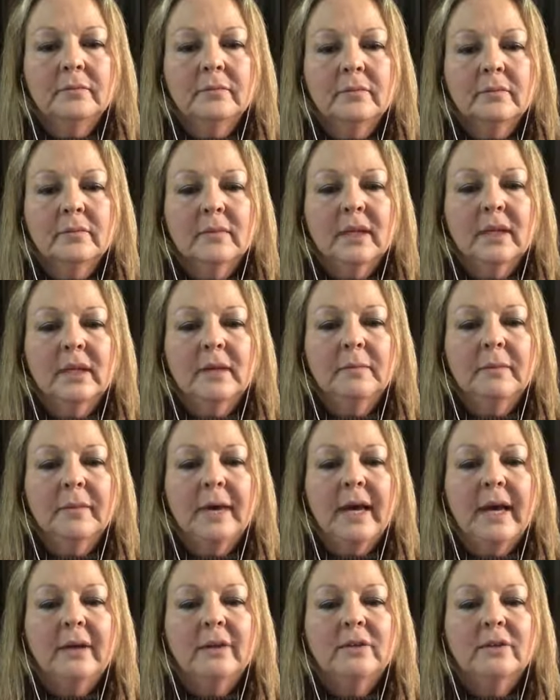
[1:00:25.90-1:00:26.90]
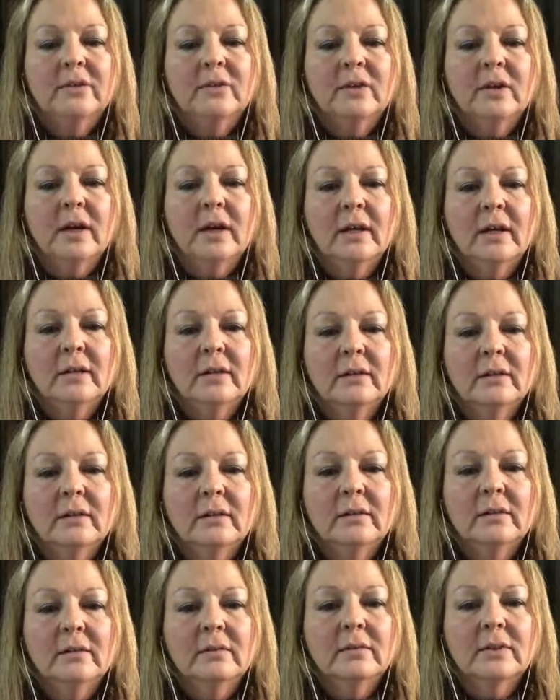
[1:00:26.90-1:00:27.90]
and it matters not
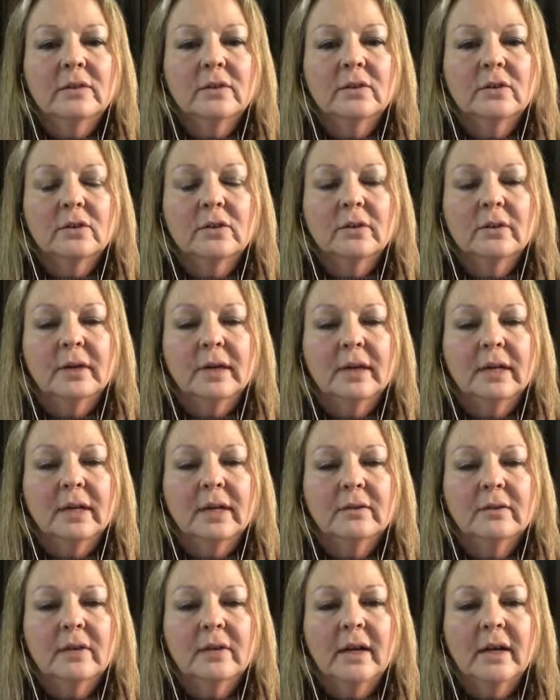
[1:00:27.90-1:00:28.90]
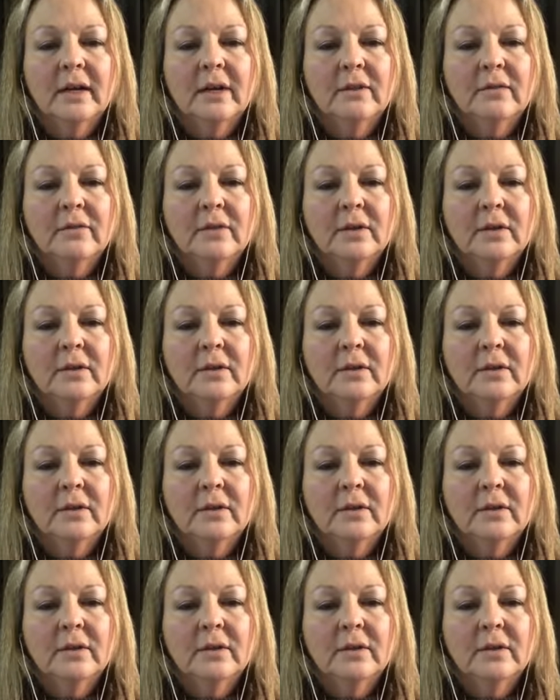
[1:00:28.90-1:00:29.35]
what's occurring outside of you.